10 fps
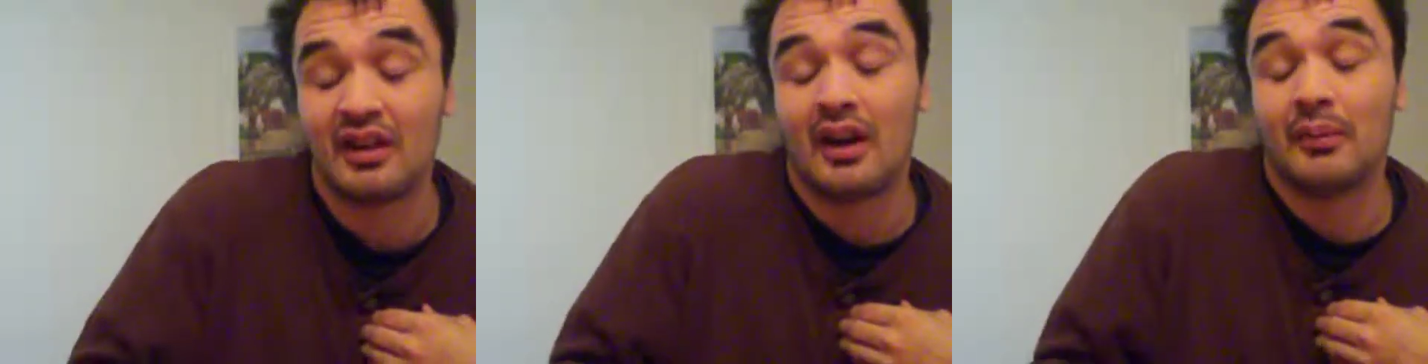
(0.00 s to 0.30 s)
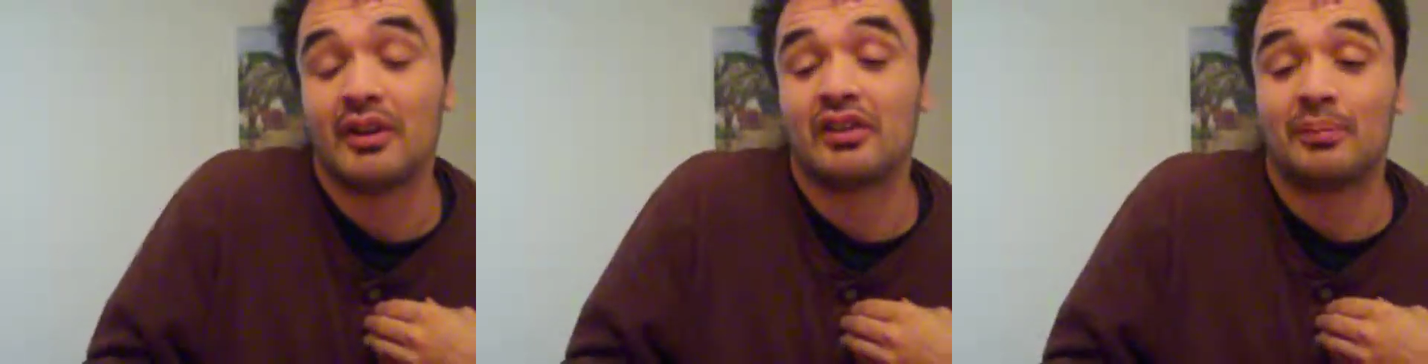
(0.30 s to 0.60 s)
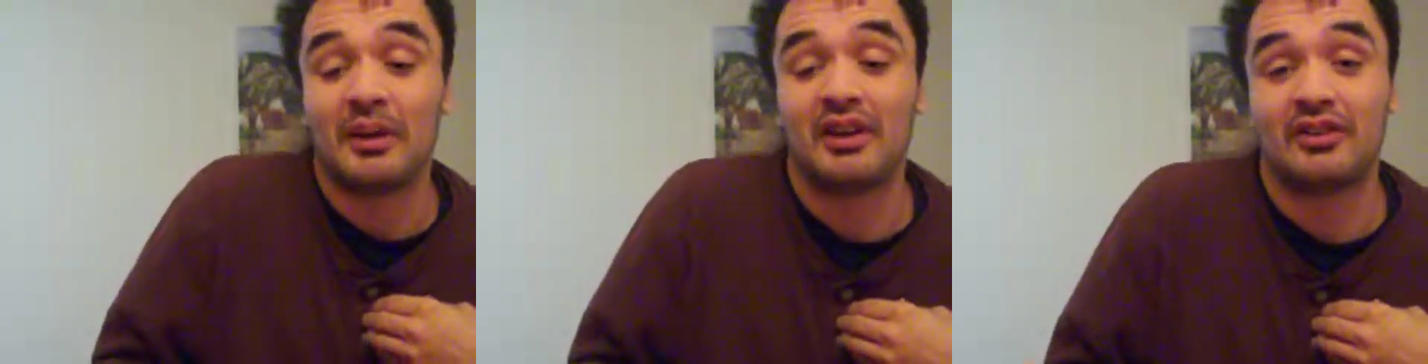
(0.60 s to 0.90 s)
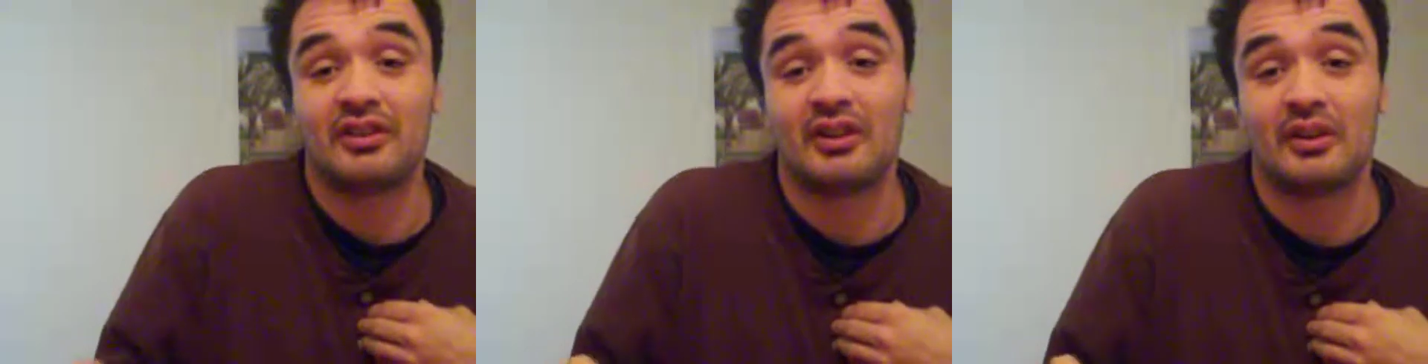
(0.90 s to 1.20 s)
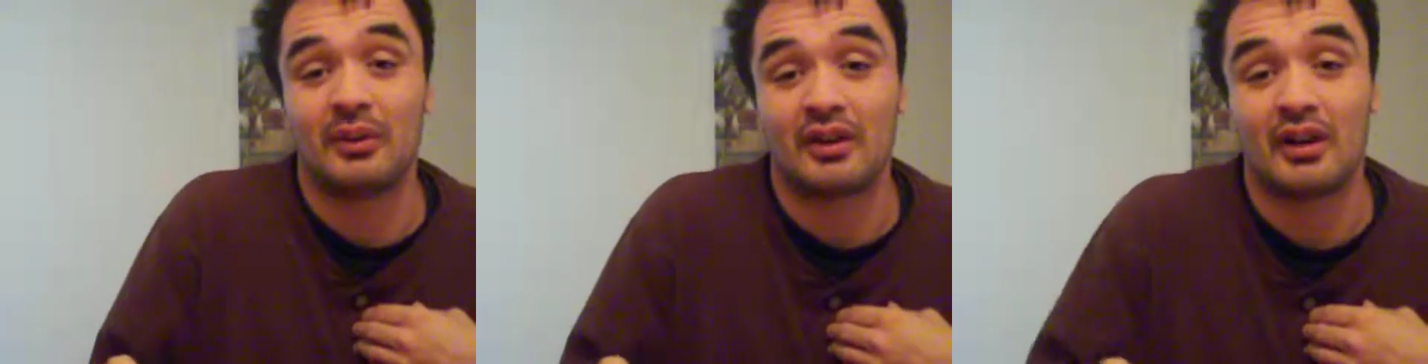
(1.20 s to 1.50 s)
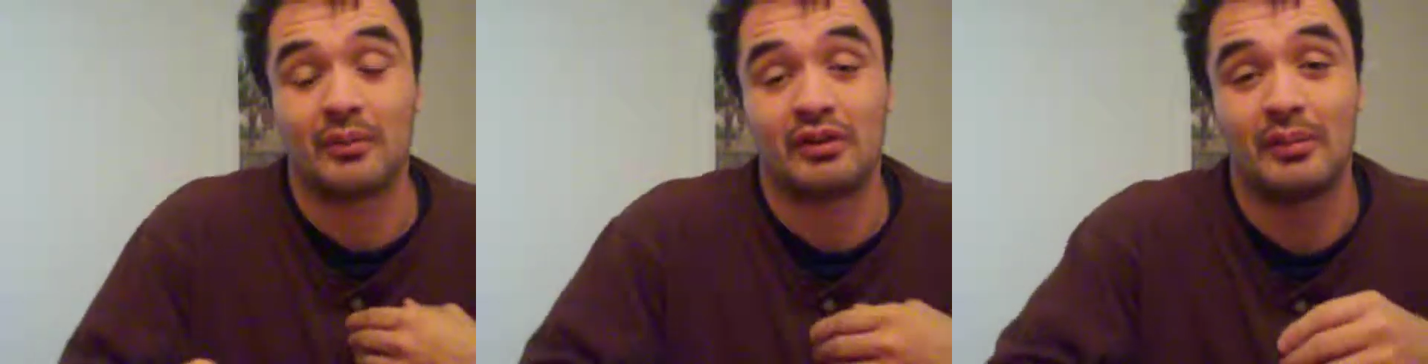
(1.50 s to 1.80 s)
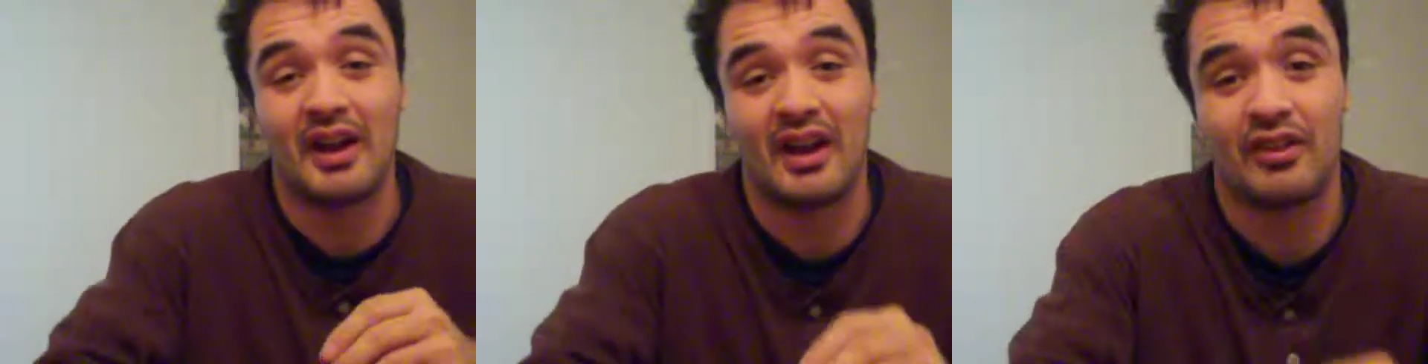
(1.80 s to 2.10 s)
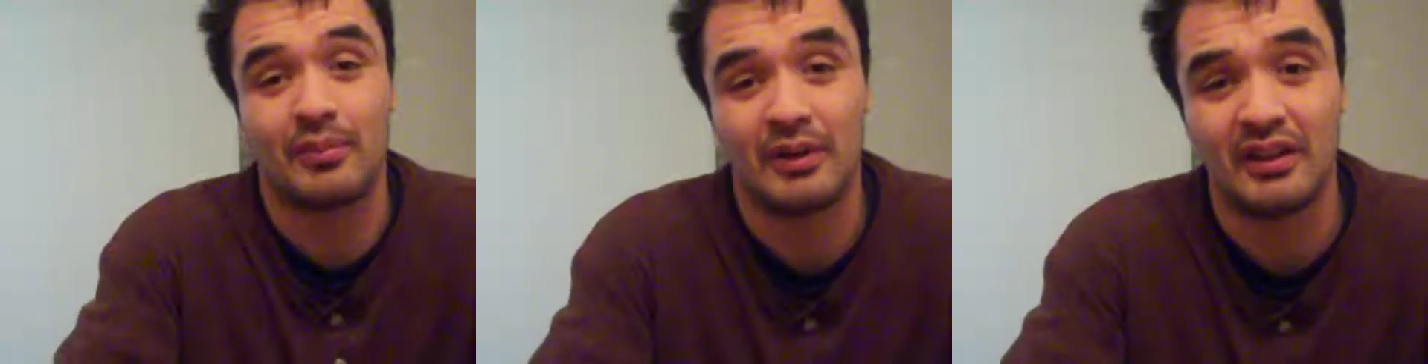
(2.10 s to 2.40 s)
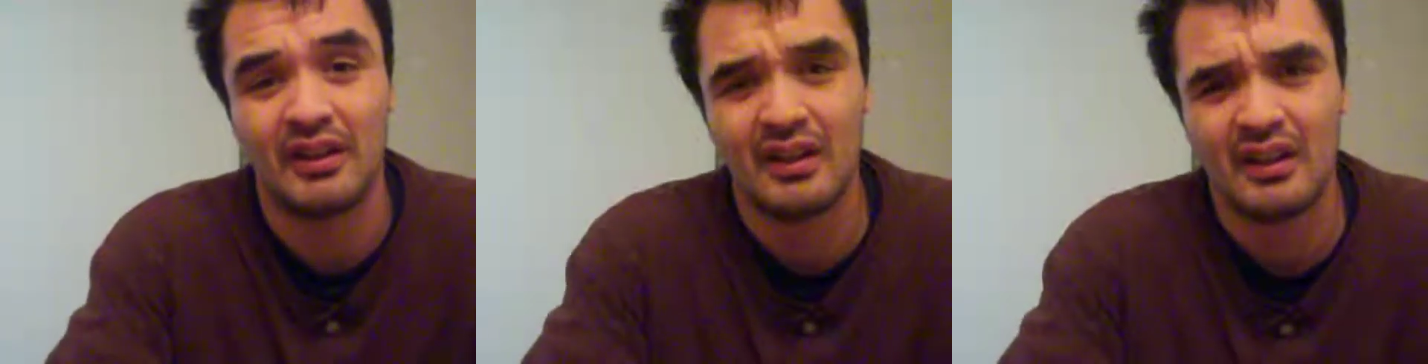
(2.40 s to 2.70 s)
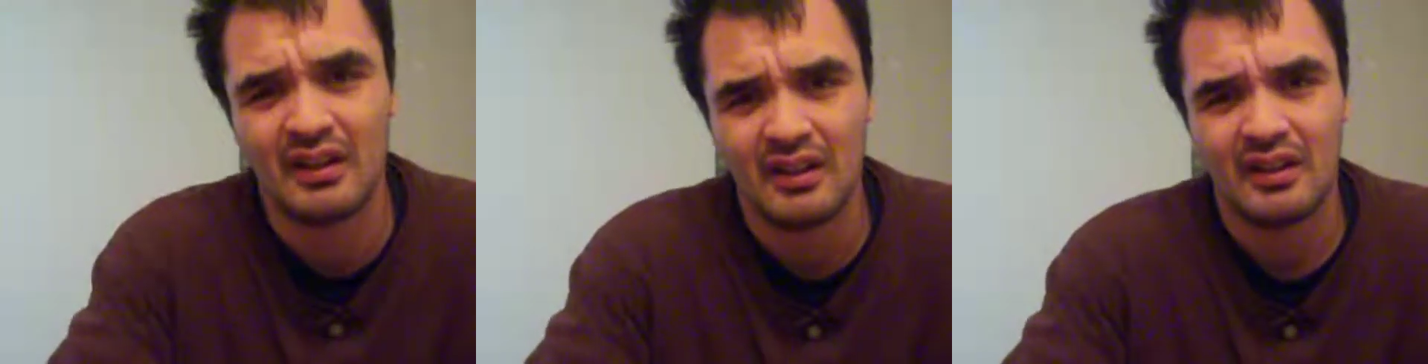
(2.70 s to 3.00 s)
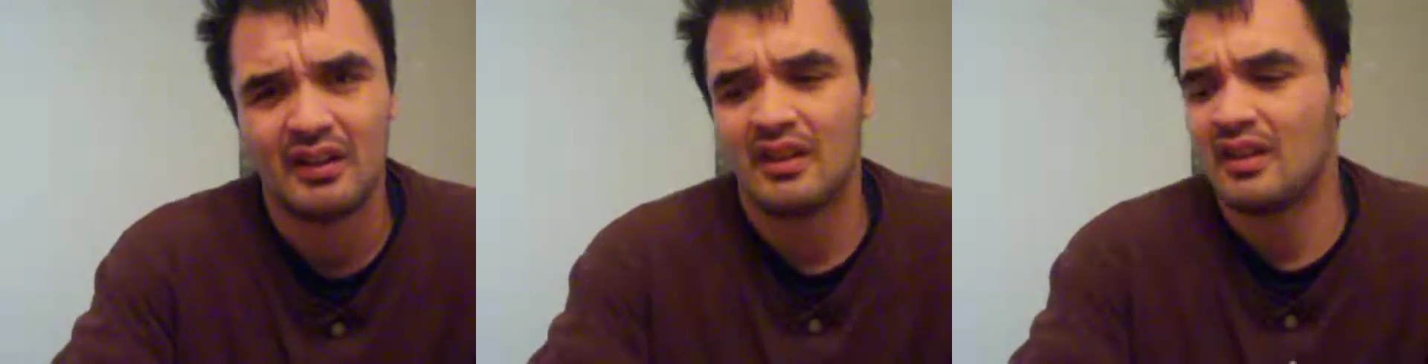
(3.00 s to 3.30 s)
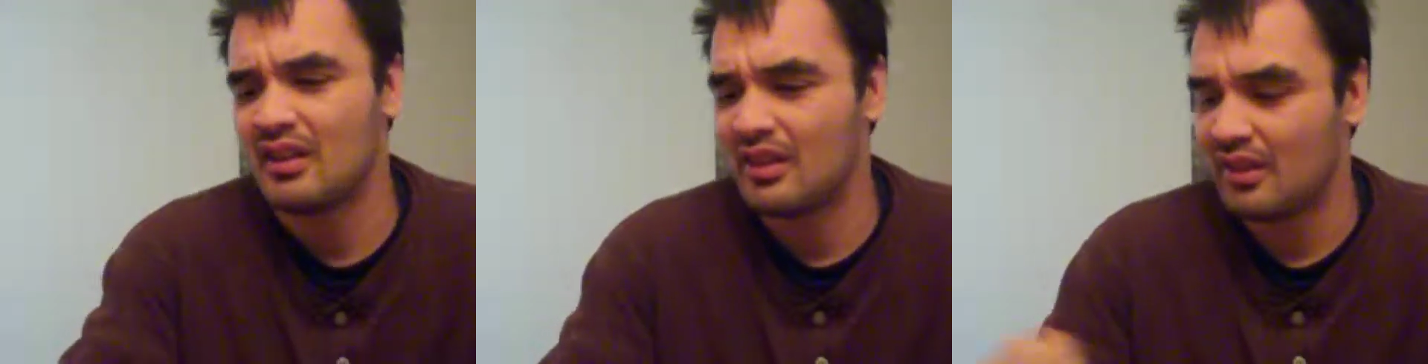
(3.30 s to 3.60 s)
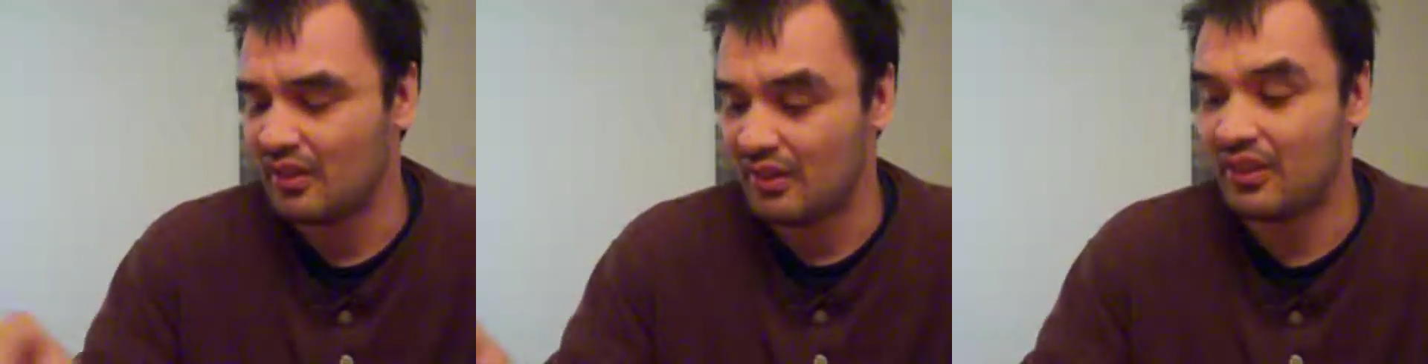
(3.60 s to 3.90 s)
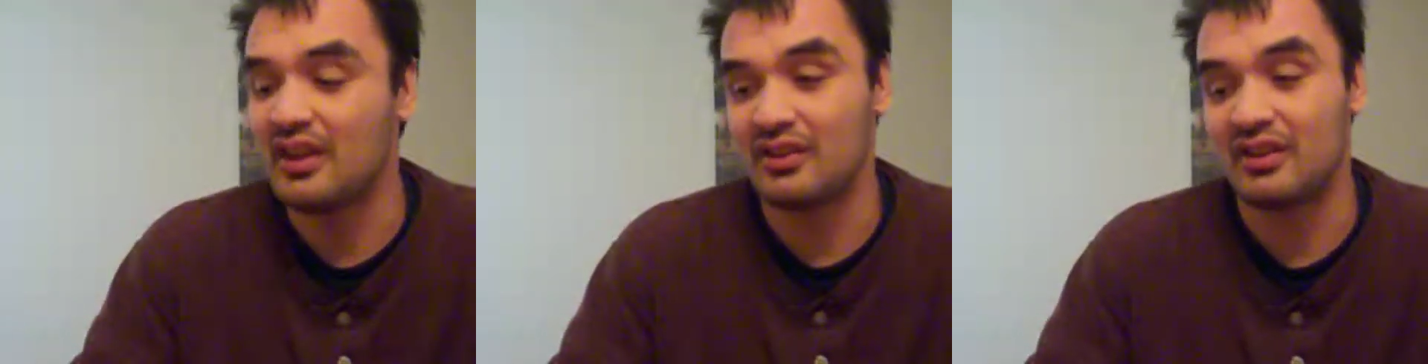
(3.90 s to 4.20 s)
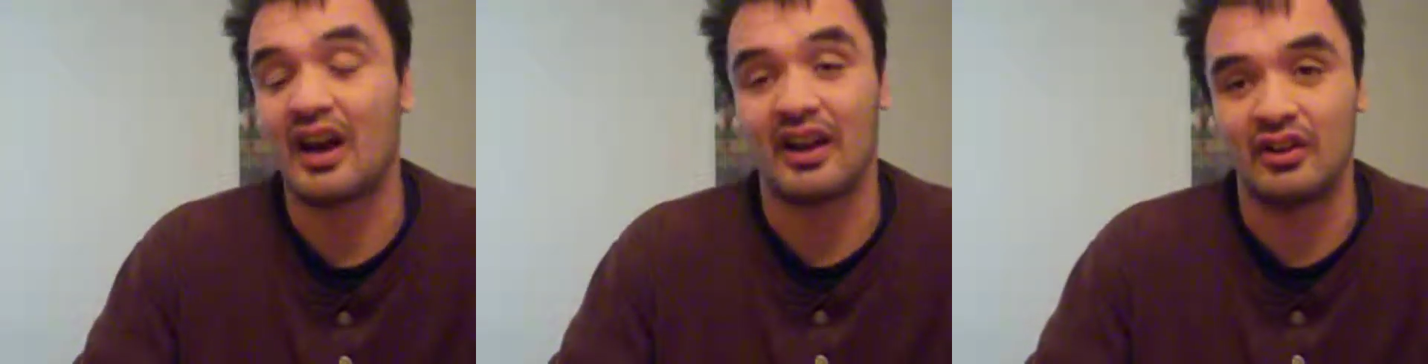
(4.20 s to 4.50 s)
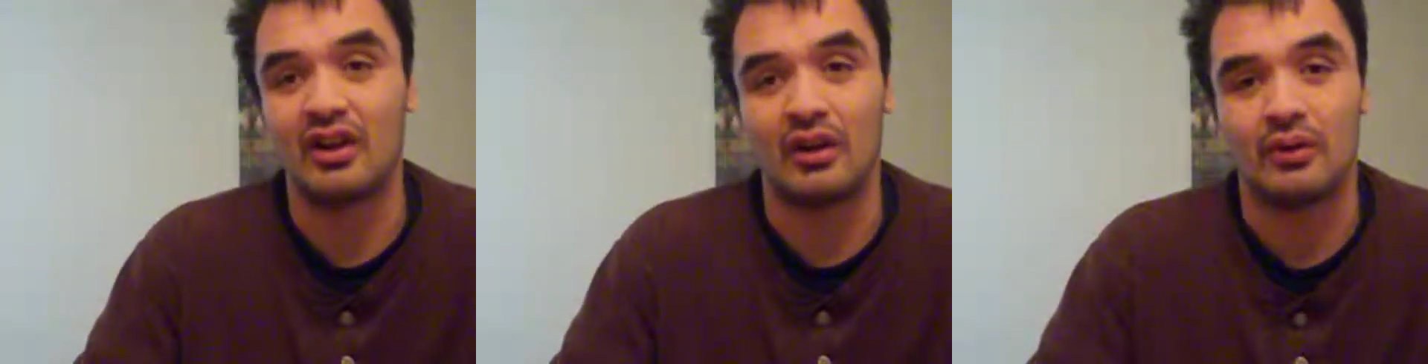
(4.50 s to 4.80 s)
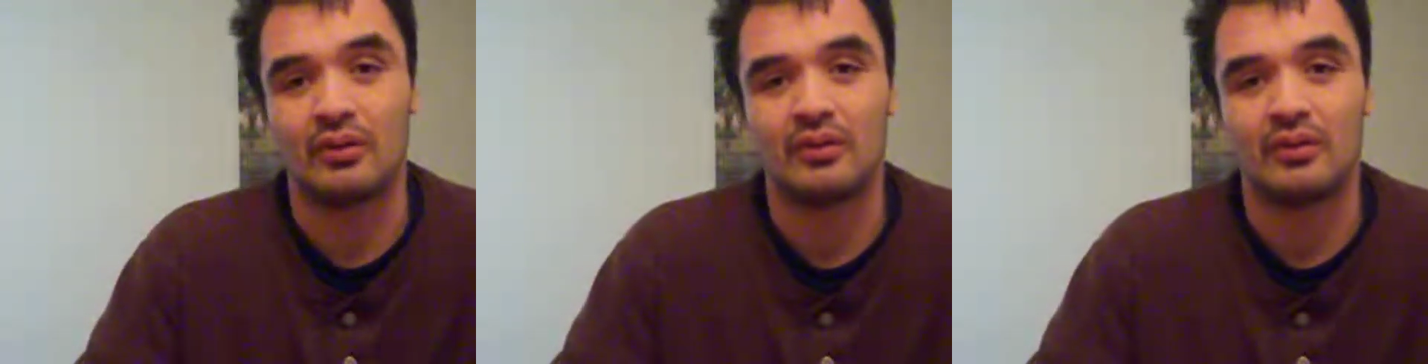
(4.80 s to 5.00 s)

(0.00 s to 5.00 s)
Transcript: I'm not the best when it comes to math, but this I know.